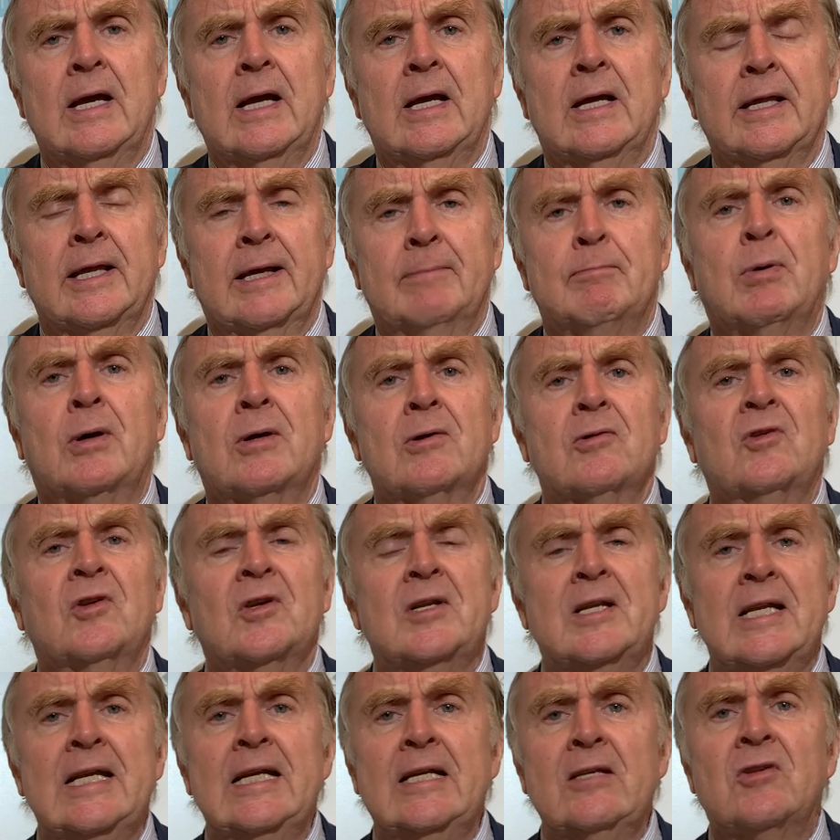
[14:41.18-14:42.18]
That
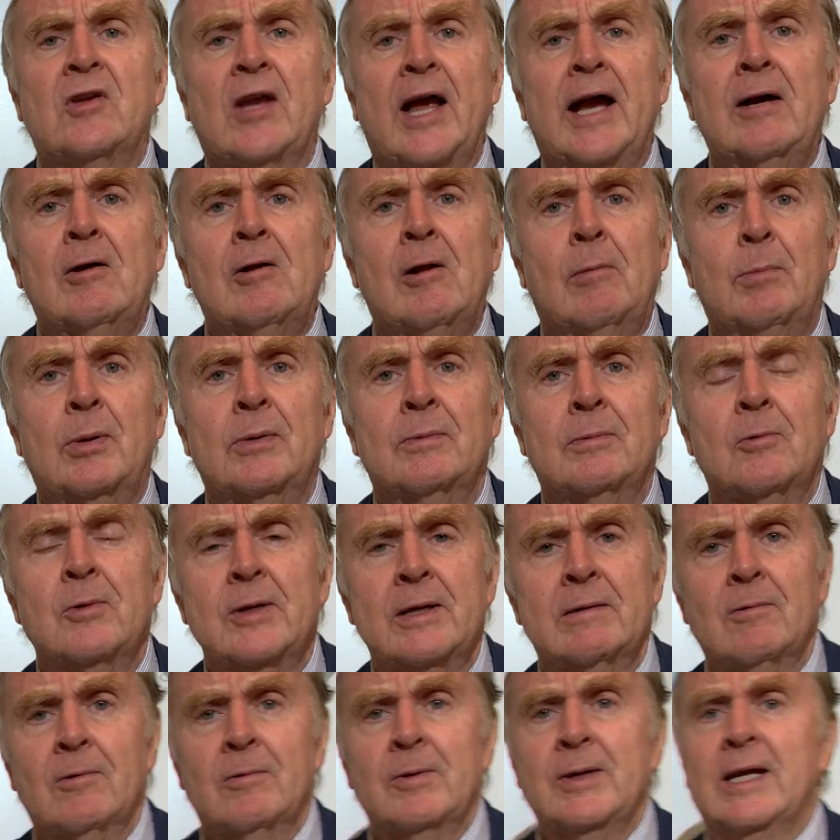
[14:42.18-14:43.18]
person needs help.
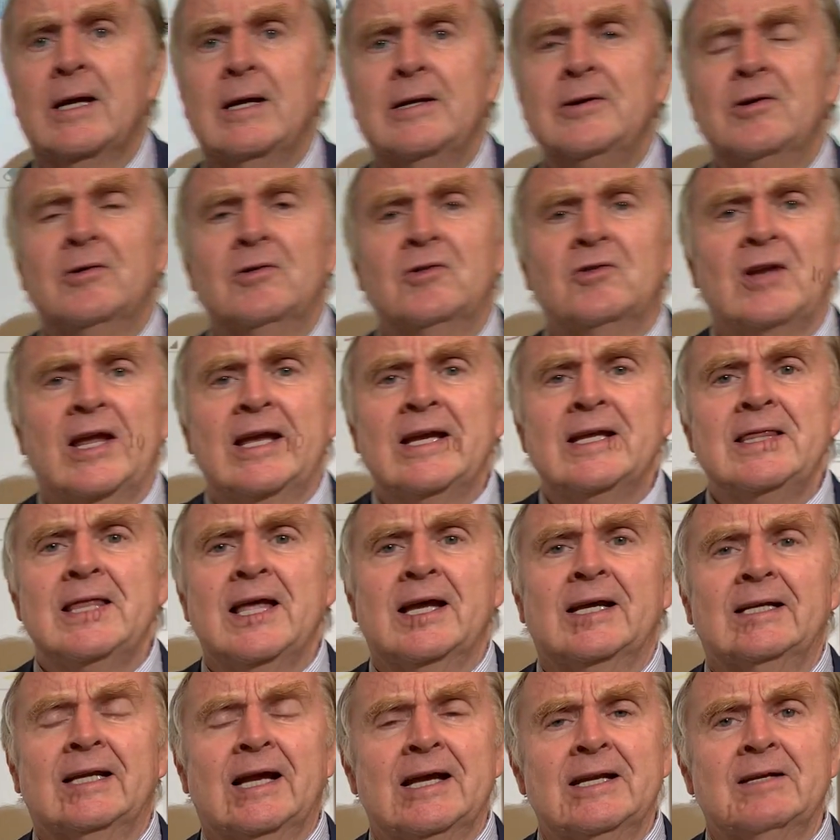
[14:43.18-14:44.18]
We understand
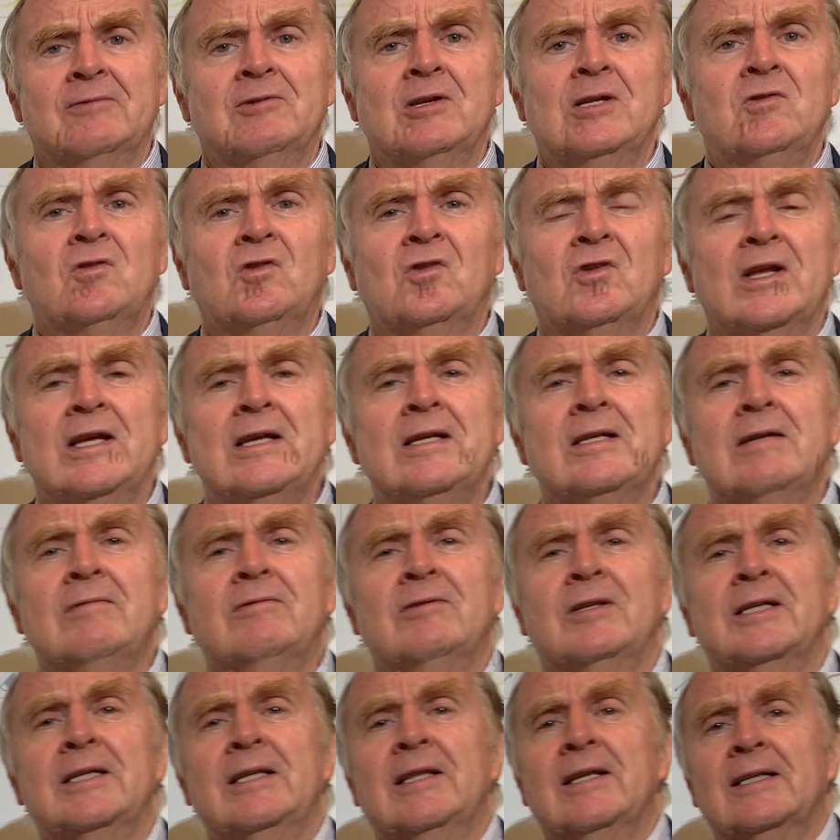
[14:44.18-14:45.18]
that kind of
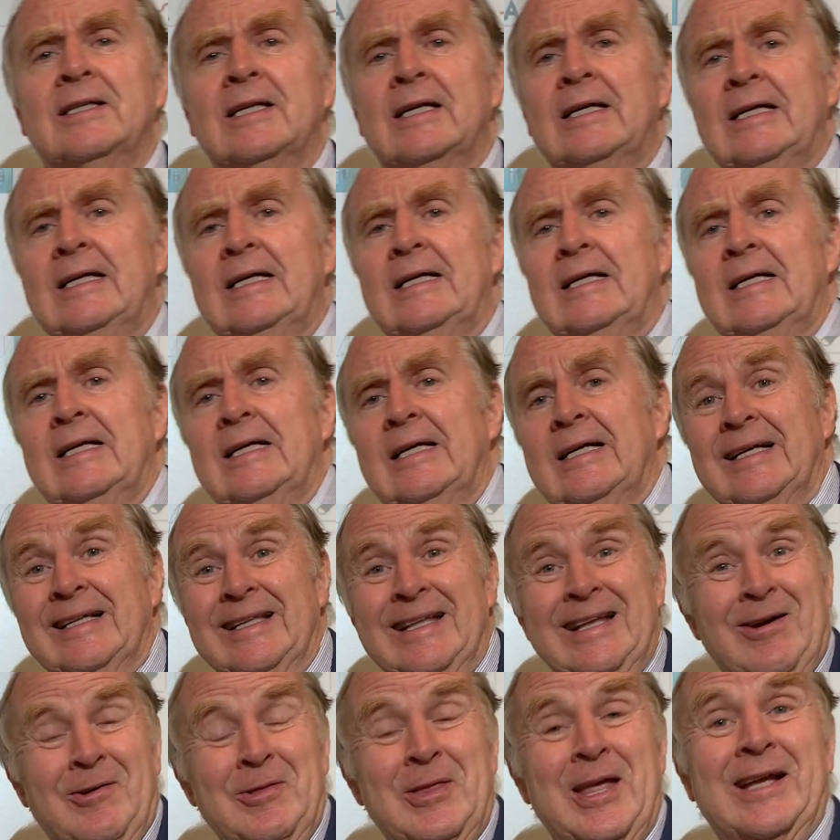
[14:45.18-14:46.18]
instinctively that
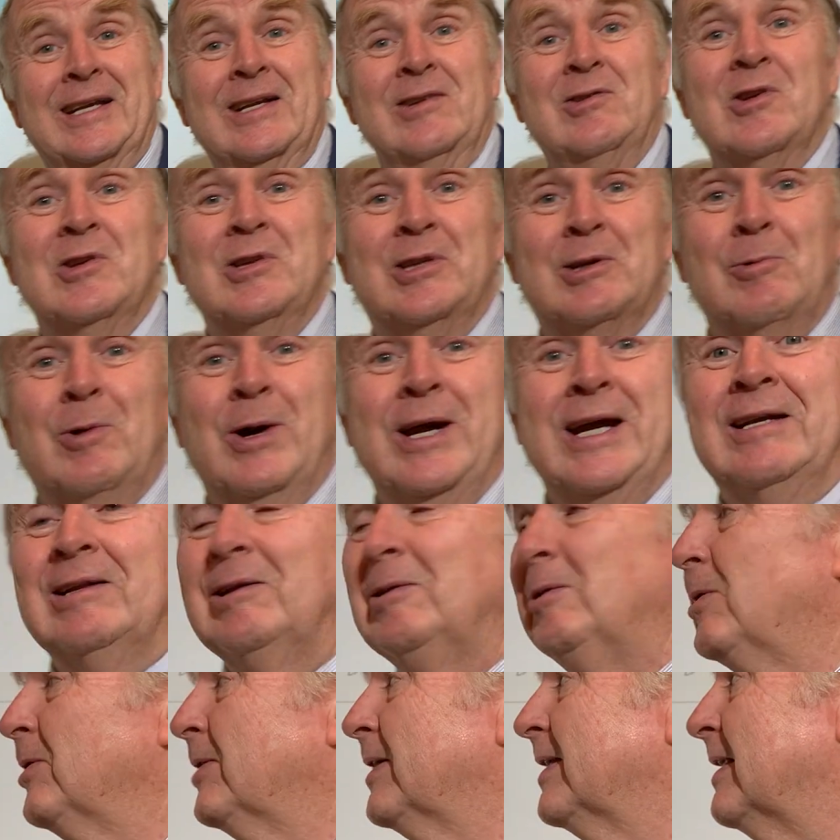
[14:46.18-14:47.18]
that isn't the way to
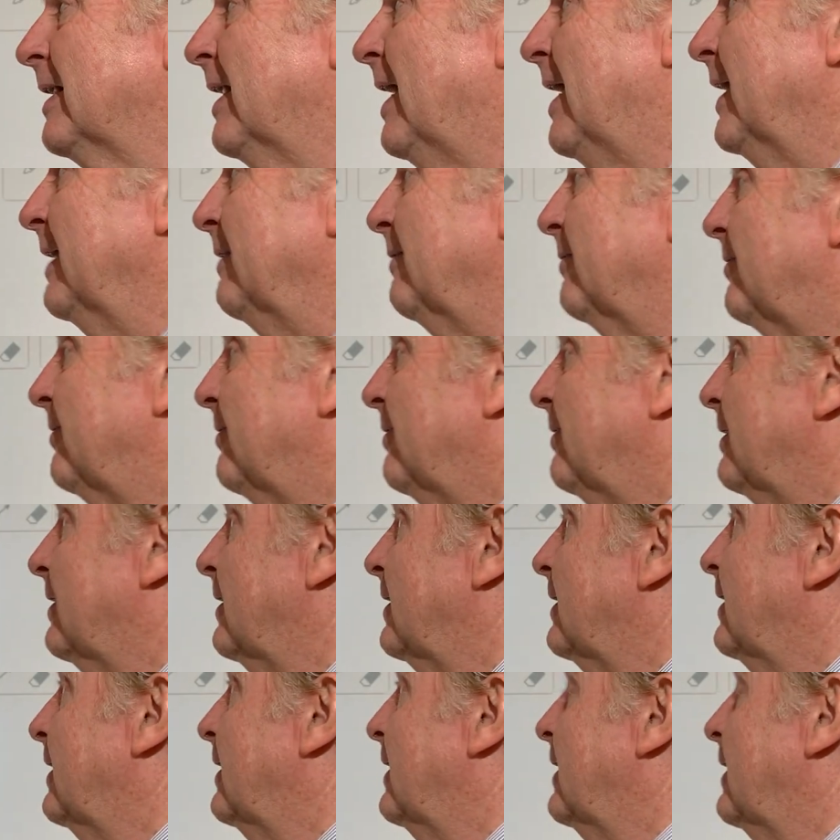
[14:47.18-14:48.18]
look at life.
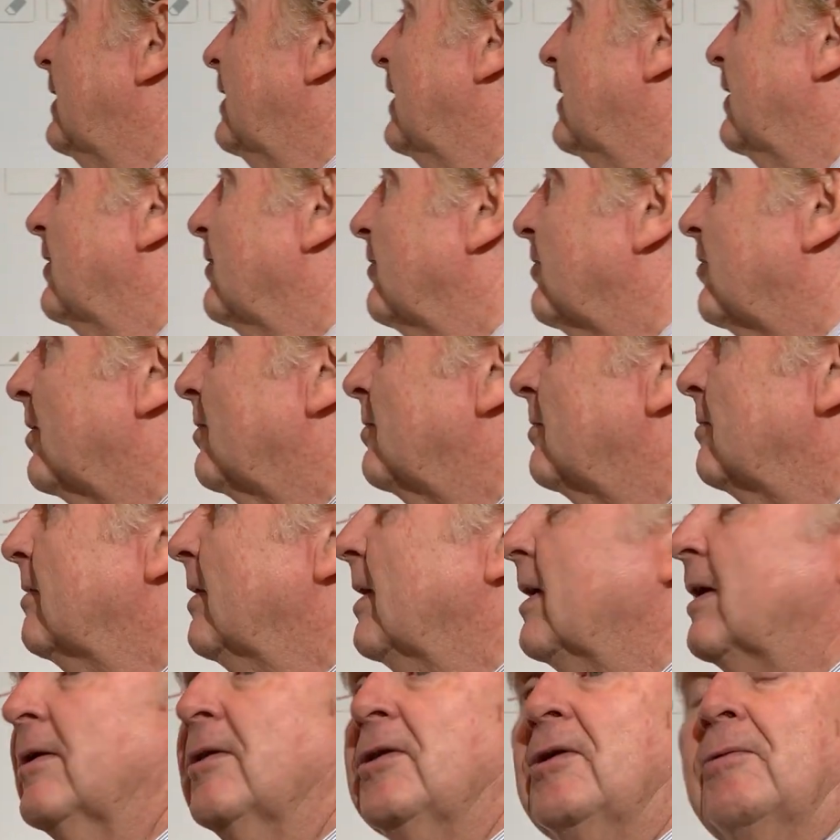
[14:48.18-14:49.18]
So
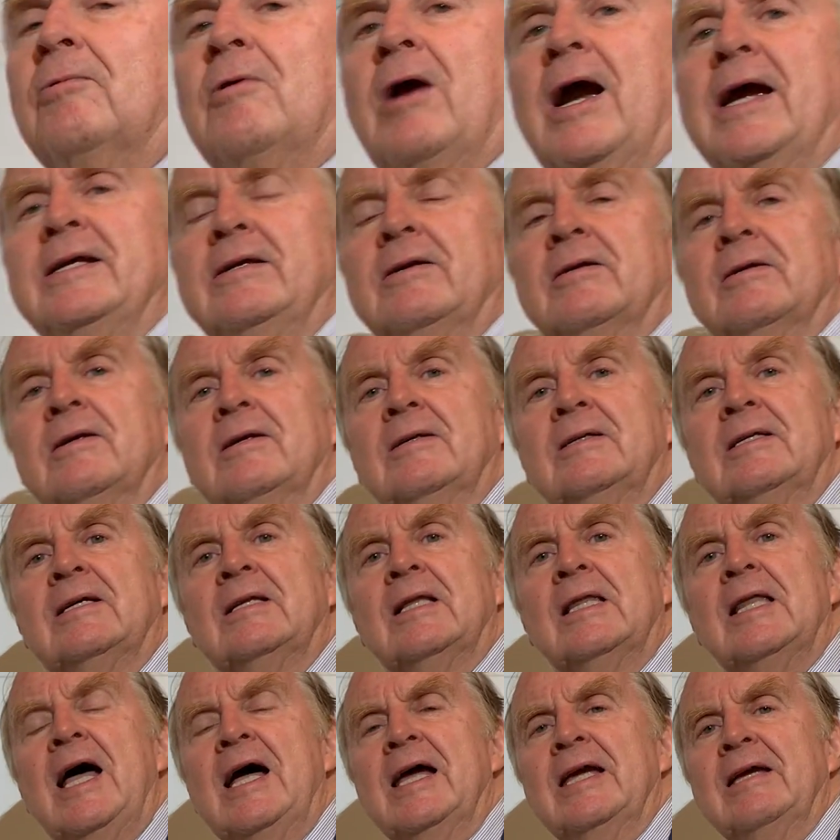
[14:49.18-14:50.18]
the right to
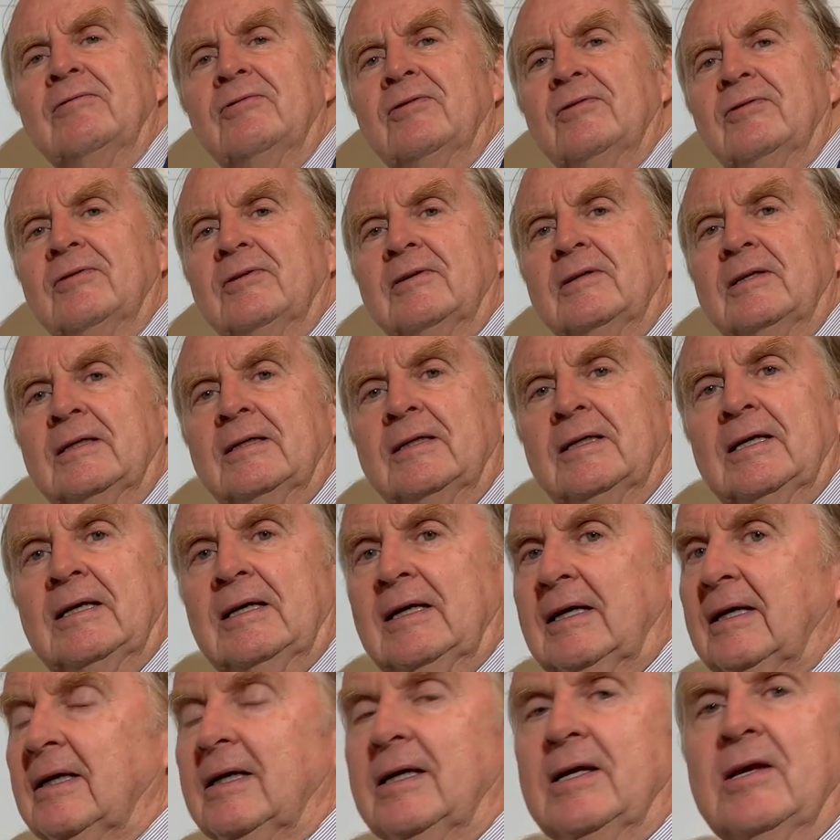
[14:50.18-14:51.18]
life
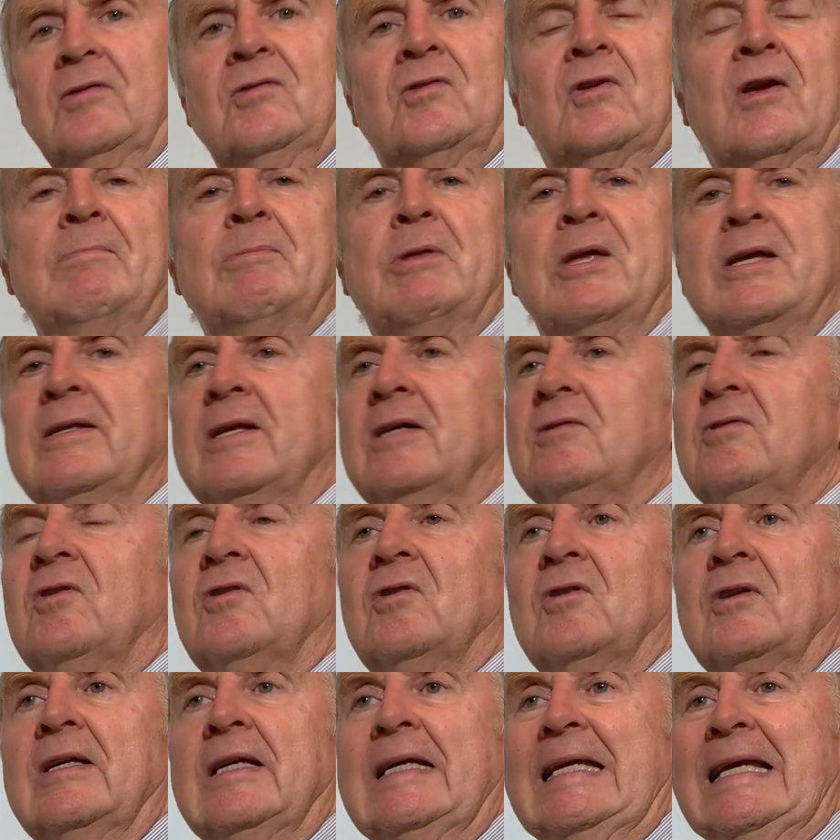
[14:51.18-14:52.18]
is something
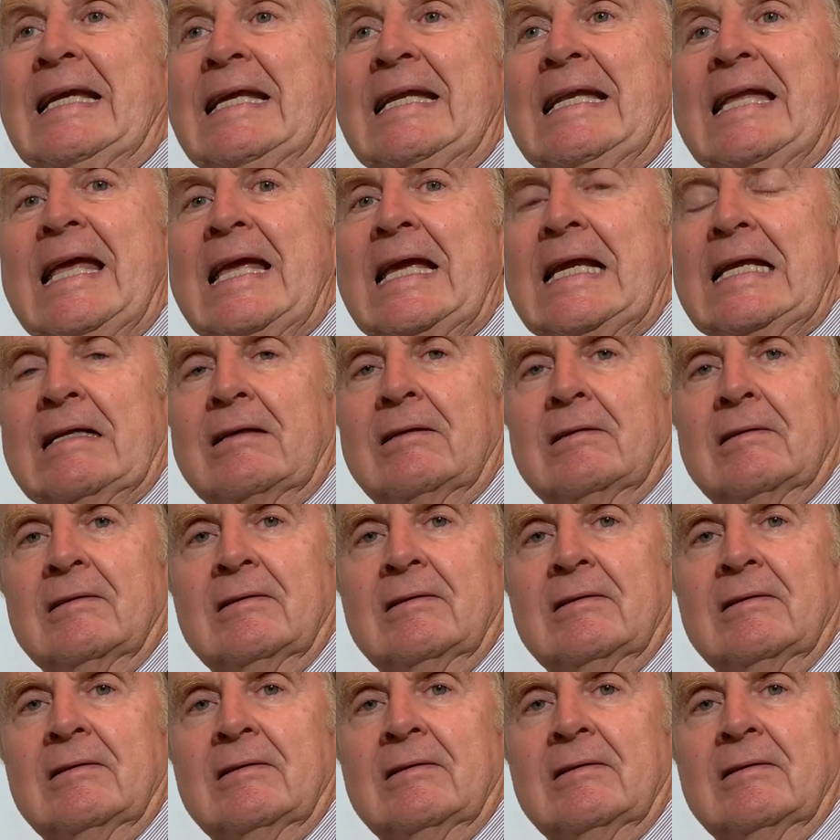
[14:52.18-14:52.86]
that's innate.